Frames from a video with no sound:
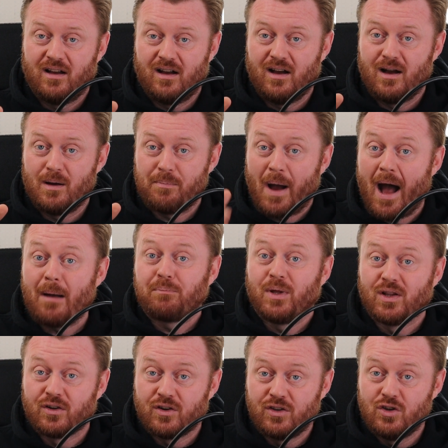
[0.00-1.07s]
uh,
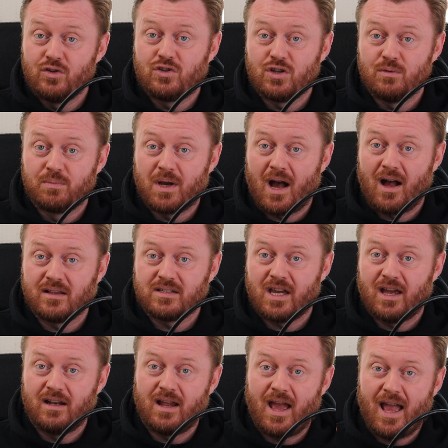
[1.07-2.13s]
popular YouTube
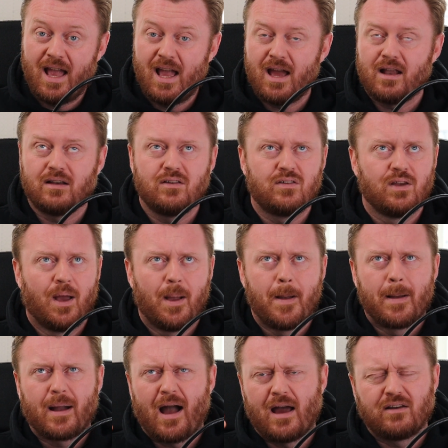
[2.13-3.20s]
content and
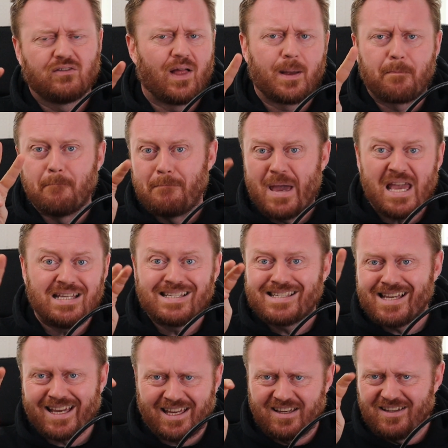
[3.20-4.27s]
kind of like
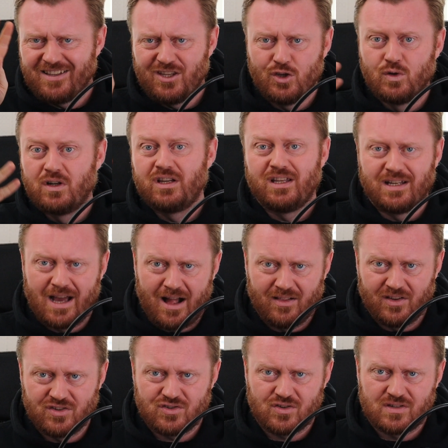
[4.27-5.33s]
basic Unity
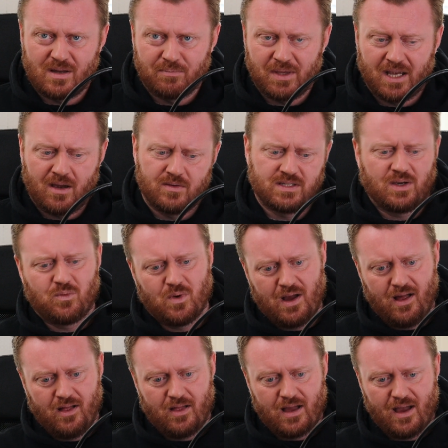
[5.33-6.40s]
knowledge or something. I was like,
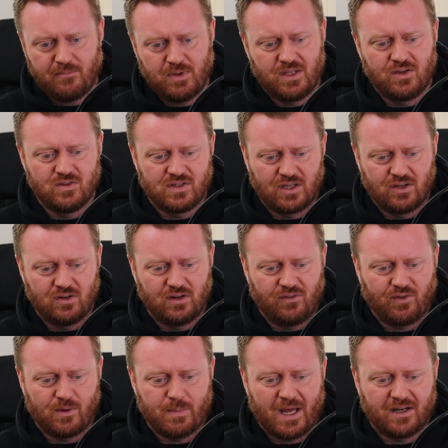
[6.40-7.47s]
well, I've been using Unity
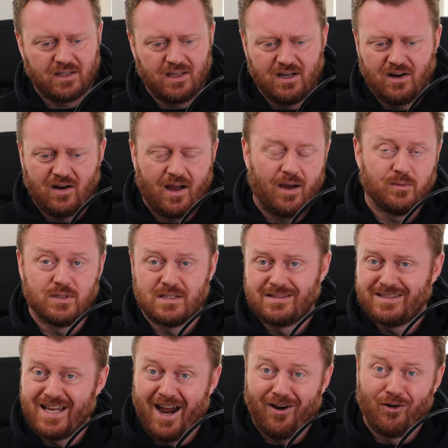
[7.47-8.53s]
for about a year. I was
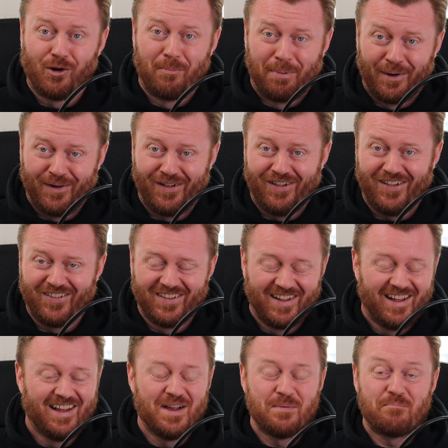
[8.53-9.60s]
terrible.
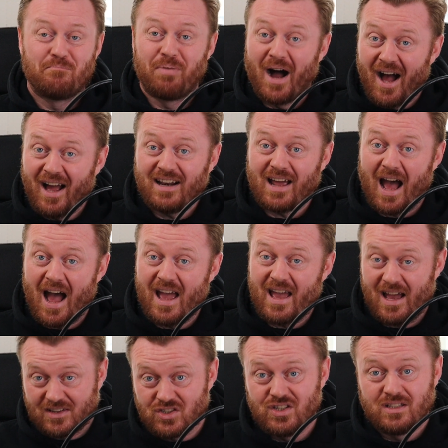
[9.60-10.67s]
but I
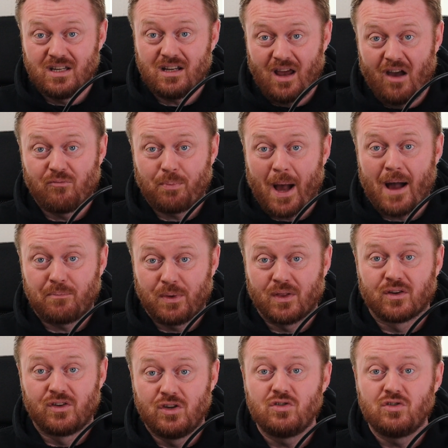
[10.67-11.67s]
actually did have popular